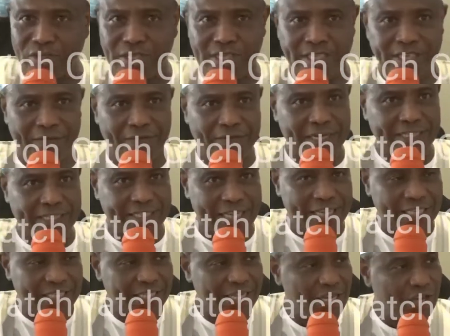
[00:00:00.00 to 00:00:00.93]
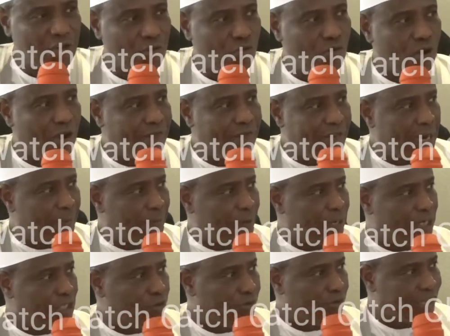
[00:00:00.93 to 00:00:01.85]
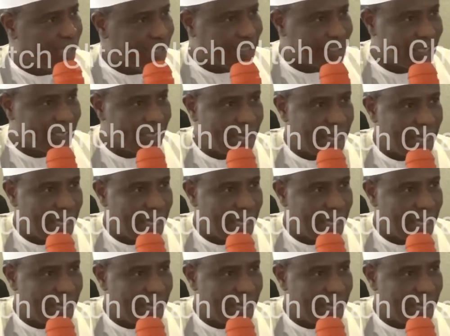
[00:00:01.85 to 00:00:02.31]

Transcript: to the Zamfara State. We are very pleased with it,